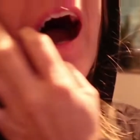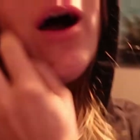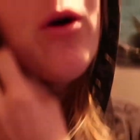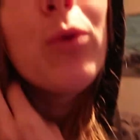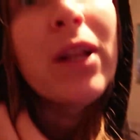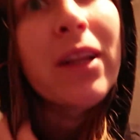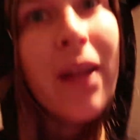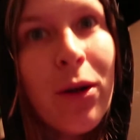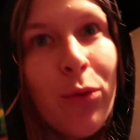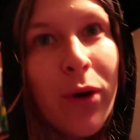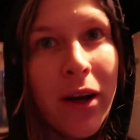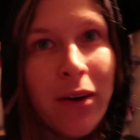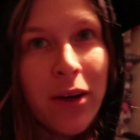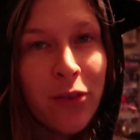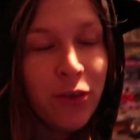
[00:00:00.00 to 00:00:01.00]
will not
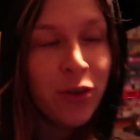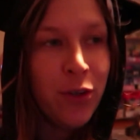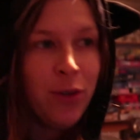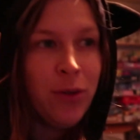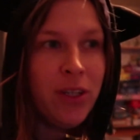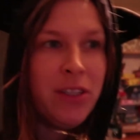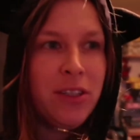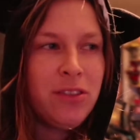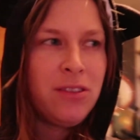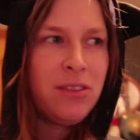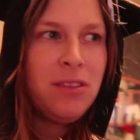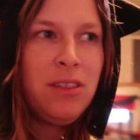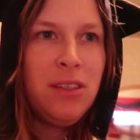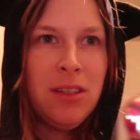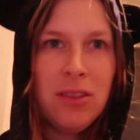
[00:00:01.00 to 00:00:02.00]
wear it for New
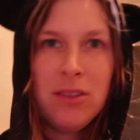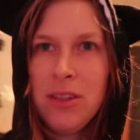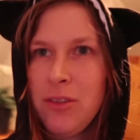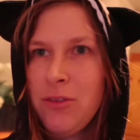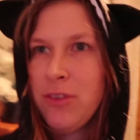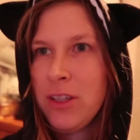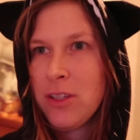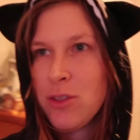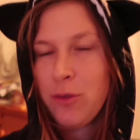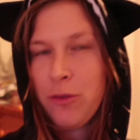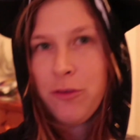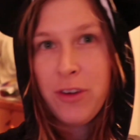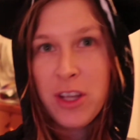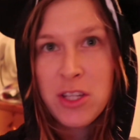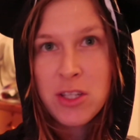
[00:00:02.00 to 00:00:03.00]
Year's. It does not feel so
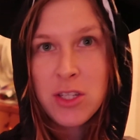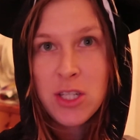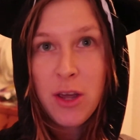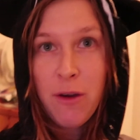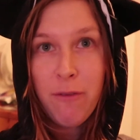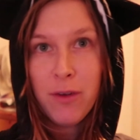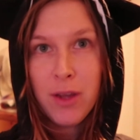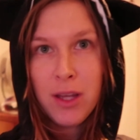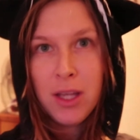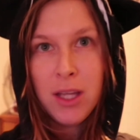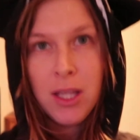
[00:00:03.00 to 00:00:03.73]
festive.